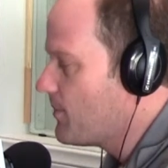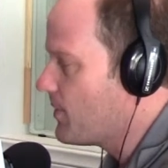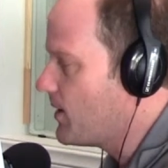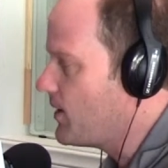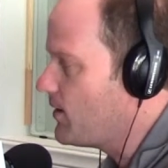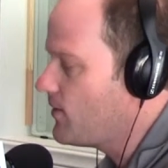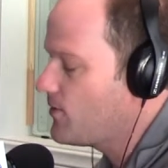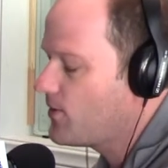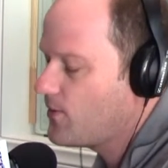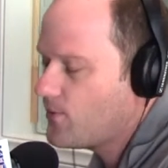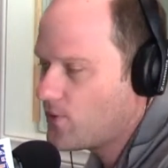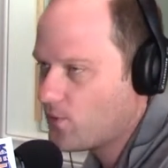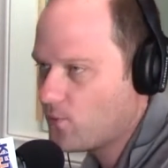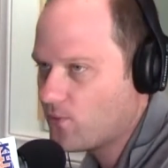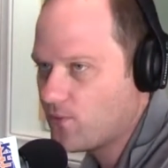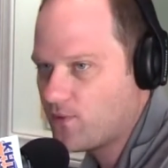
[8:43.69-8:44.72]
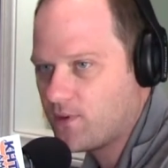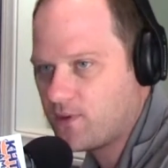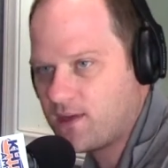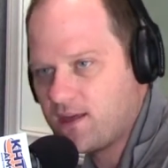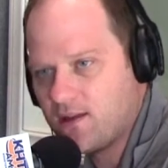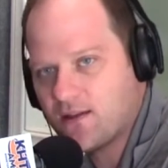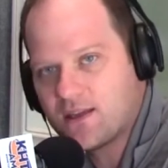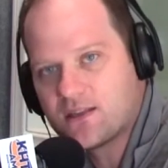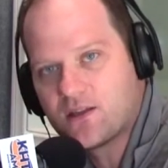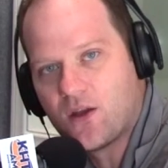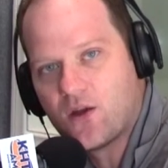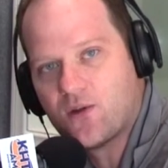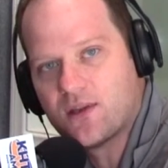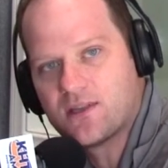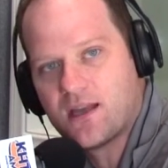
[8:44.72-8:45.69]
But the, the the deal is
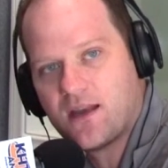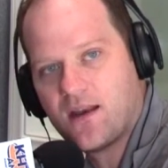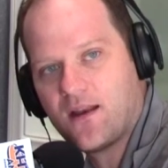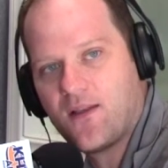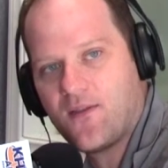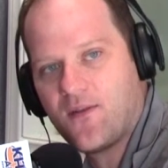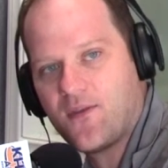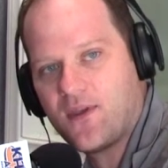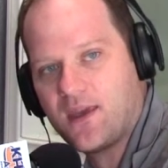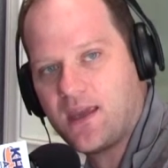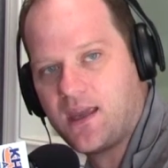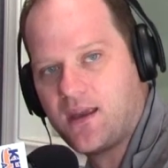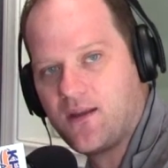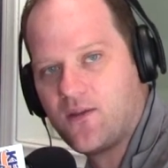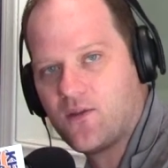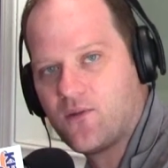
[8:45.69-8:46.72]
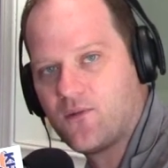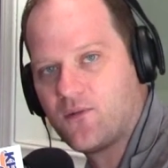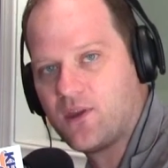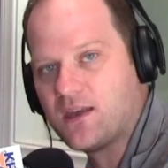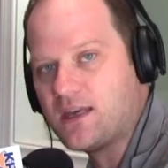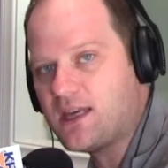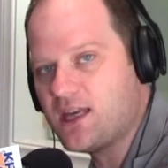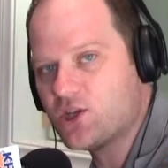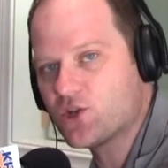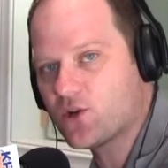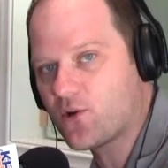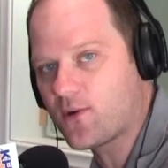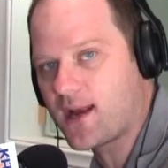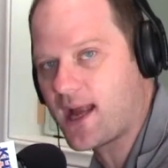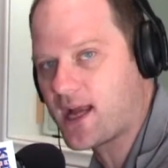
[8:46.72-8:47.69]
though is that the the, the knee
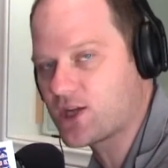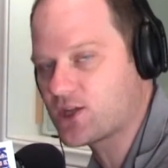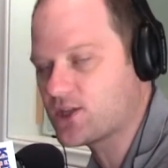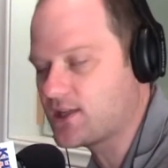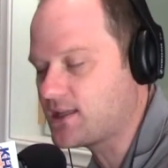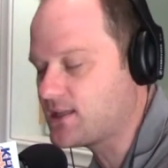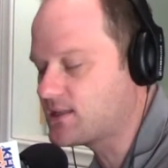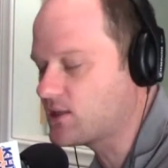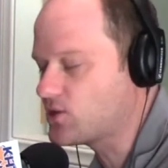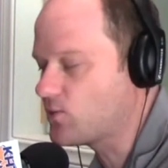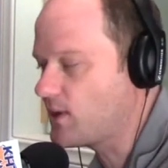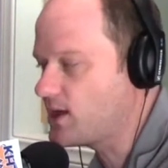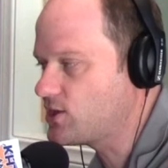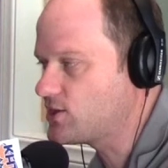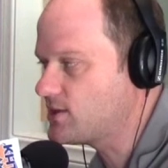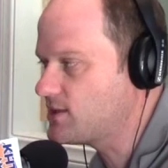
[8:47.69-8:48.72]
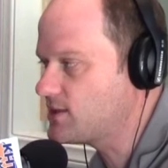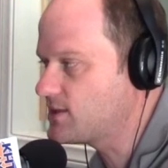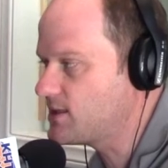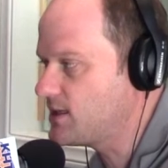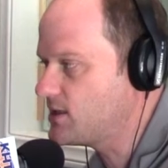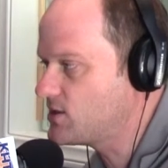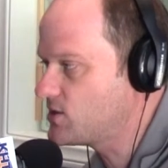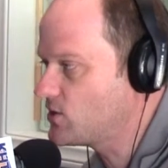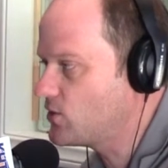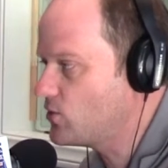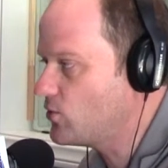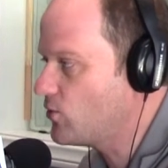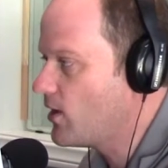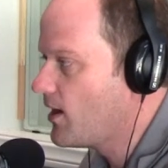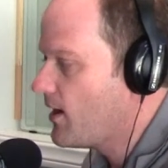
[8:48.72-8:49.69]
jerk reaction in these situations is
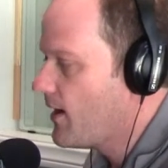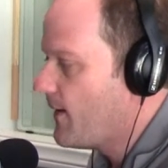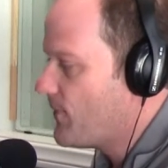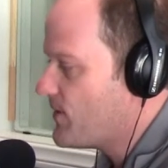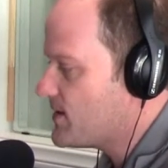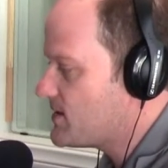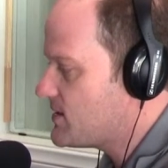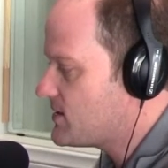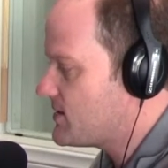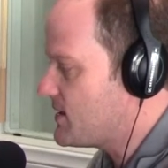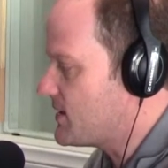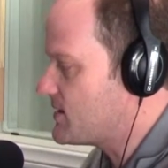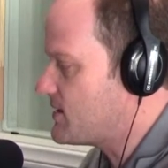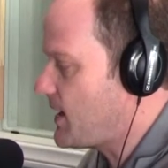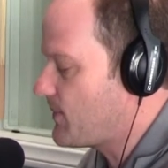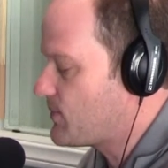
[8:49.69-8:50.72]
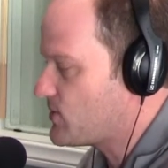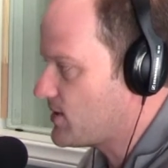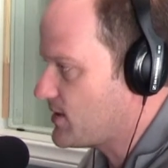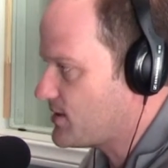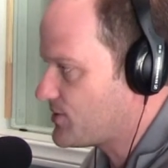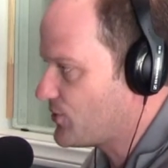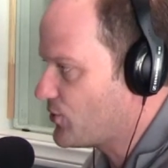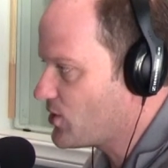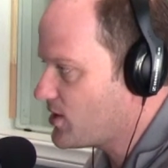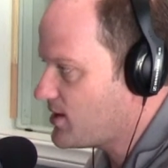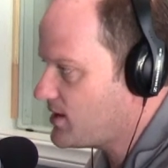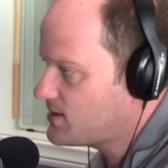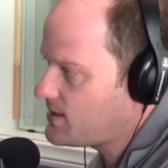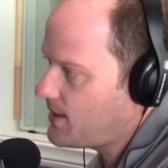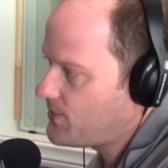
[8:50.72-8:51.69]
to this is the exception. Is to look at
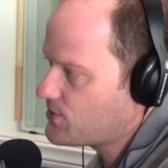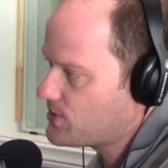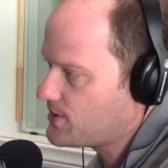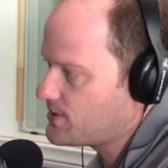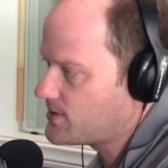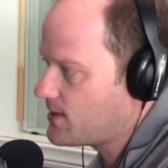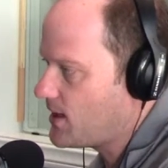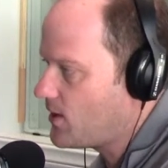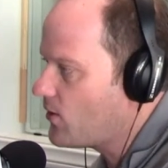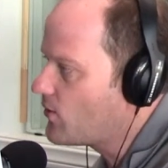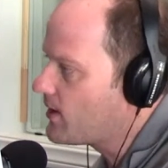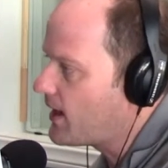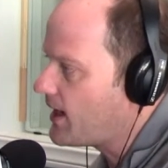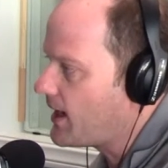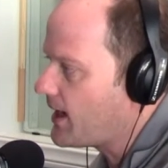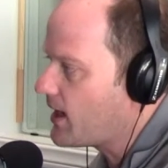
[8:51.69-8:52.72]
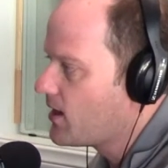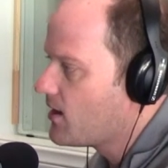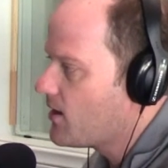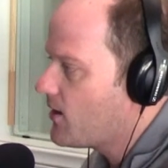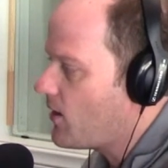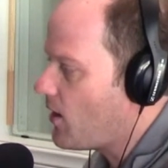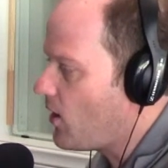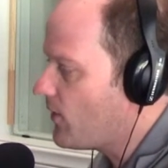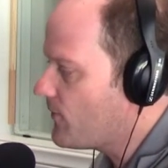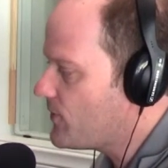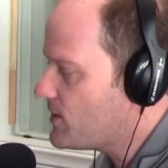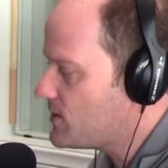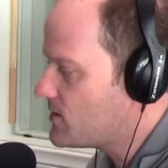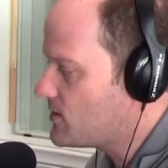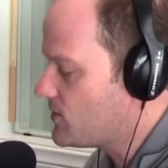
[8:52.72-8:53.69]
the exception and say, okay, all of
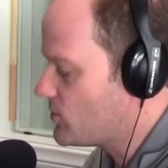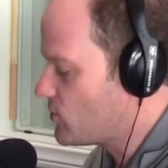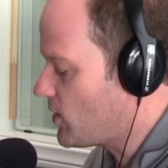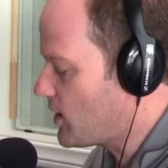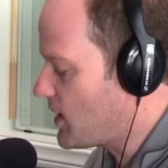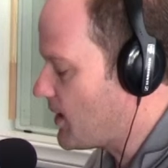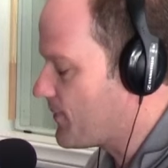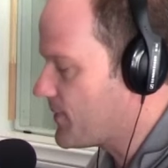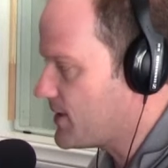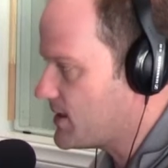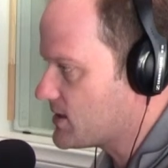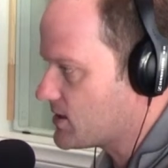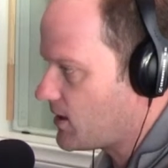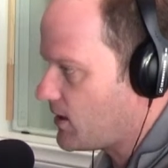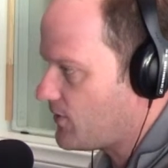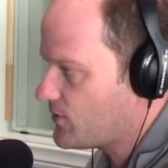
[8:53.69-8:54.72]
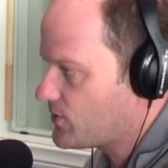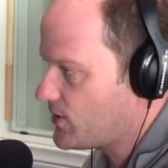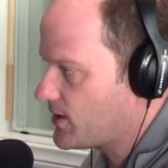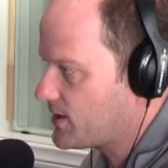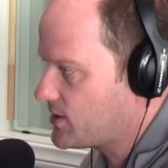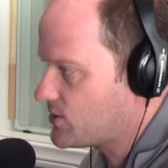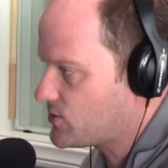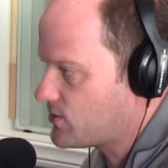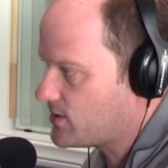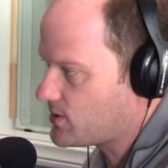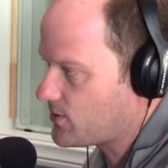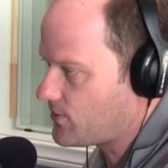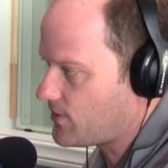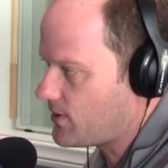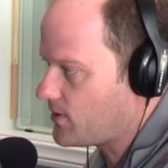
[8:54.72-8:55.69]
the the drug companies and all the drug
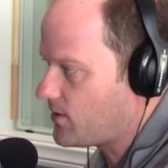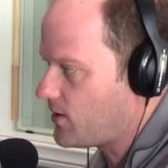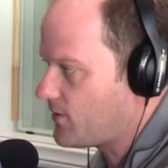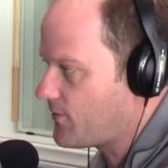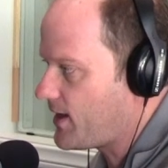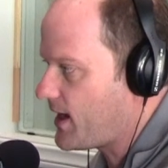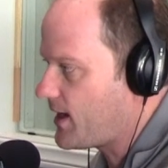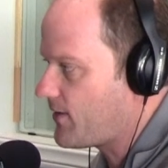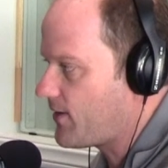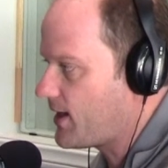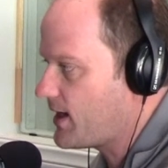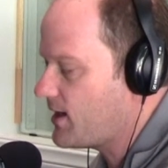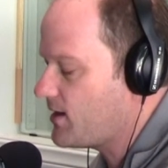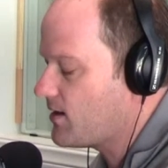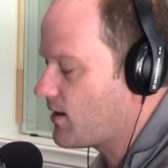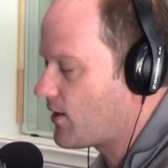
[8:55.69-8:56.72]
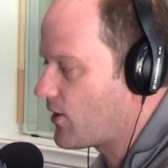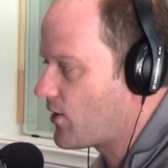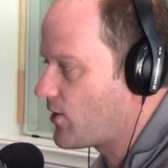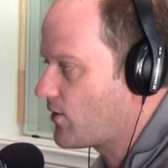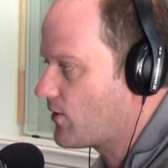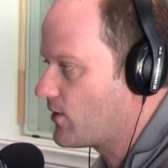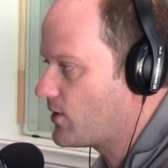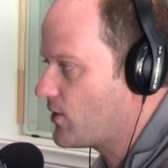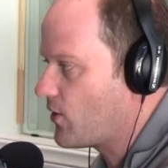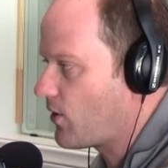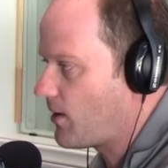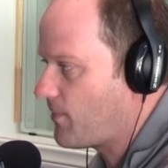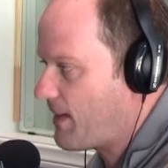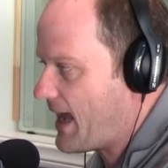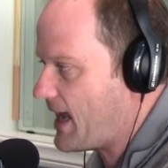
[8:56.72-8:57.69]
industries are and all of that right are you know
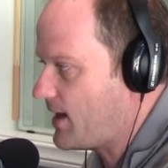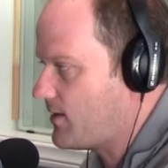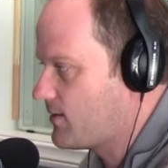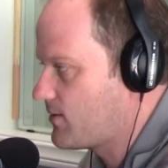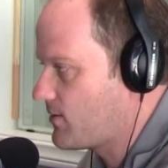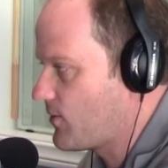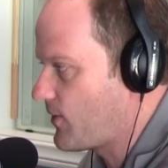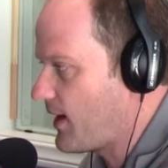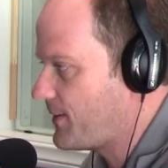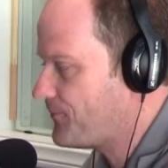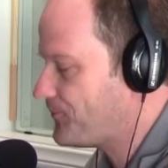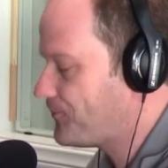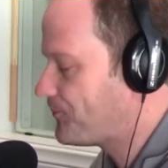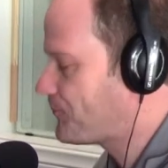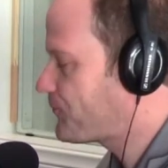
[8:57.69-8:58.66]
are bad. Okay. Mm.